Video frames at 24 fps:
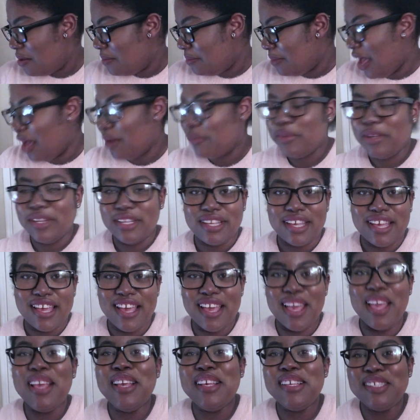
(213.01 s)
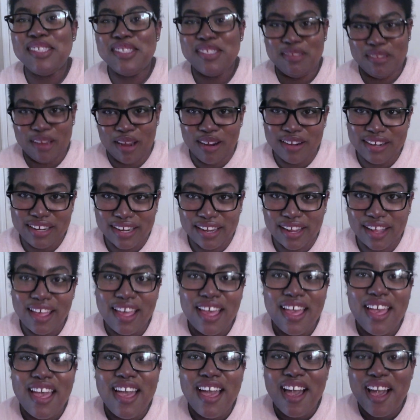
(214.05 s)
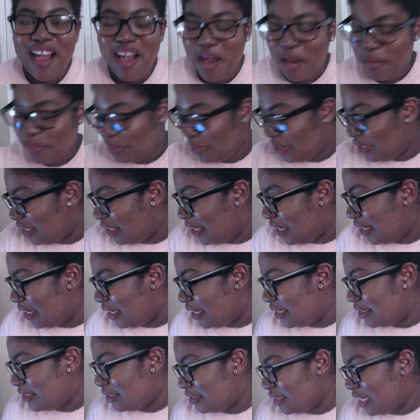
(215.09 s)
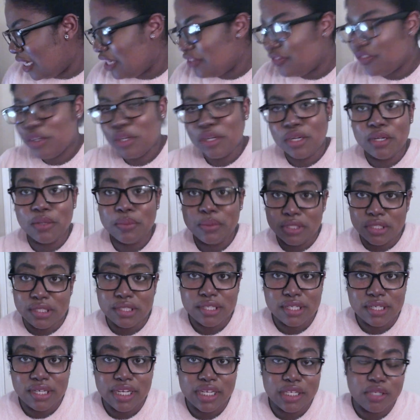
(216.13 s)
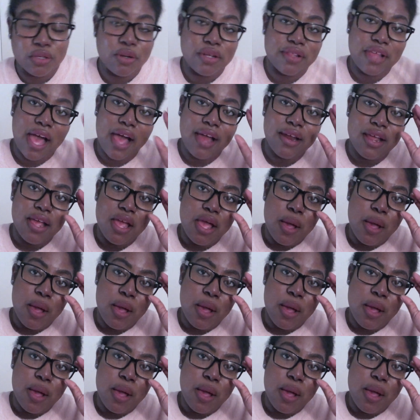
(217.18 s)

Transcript: MacBook is starting up and getting its life, girl. We're just gonna ignore that.